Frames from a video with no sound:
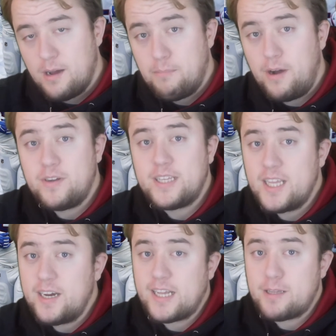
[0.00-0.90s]
But we
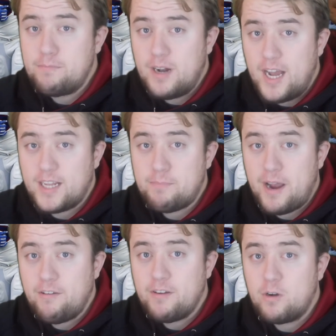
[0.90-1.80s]
still had to play the
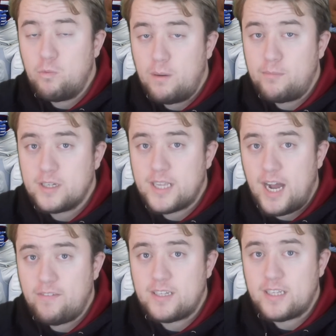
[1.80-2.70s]
Patriot one more
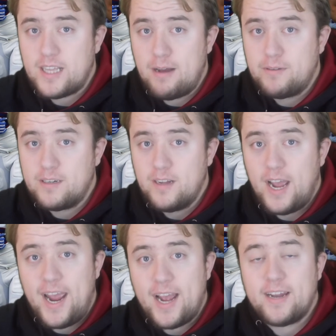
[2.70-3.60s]
time in December.
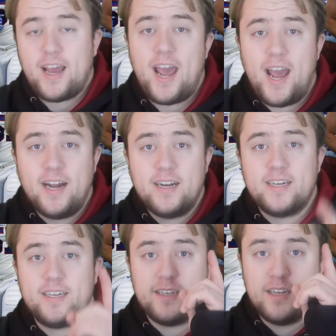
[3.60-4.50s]
And
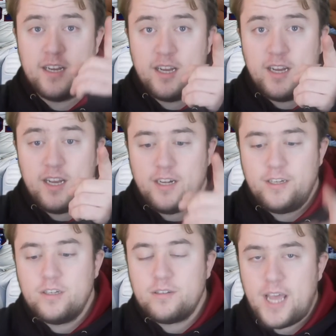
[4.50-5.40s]
actually,
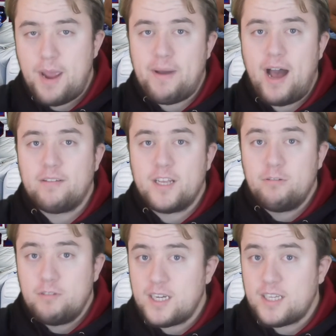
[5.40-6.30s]
new came out this
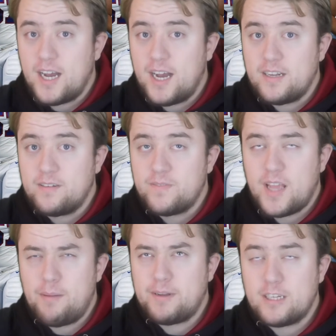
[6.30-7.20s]
weekend,
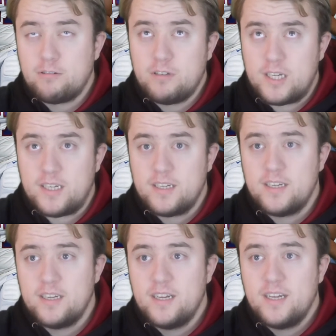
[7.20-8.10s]
I mean this week,
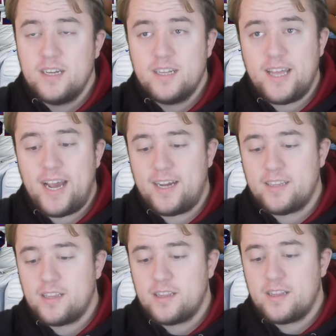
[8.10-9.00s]
that
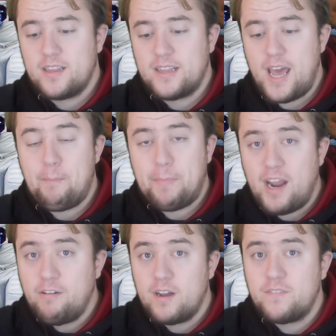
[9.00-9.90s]
that
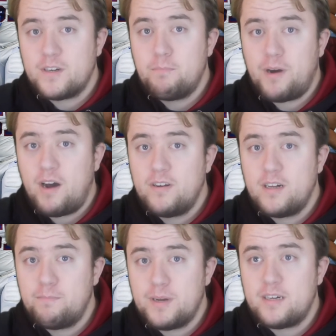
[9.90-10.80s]
Patriot vs.
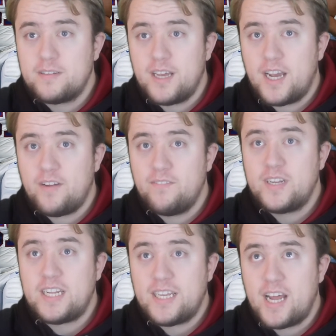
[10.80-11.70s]
Buffalo Bill game,
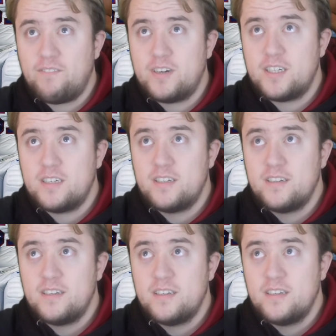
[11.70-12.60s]
December,
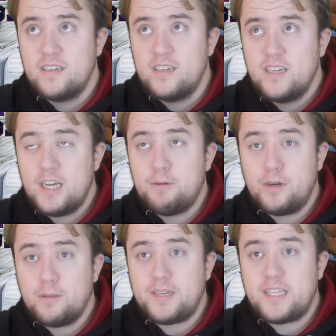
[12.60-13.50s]
it's
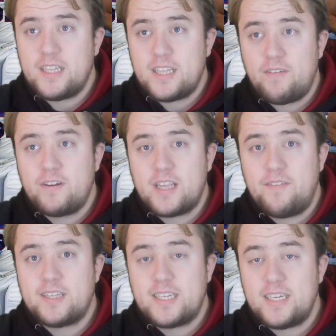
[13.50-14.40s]
supposed to be December
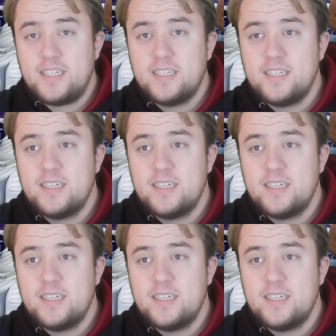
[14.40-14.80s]
17,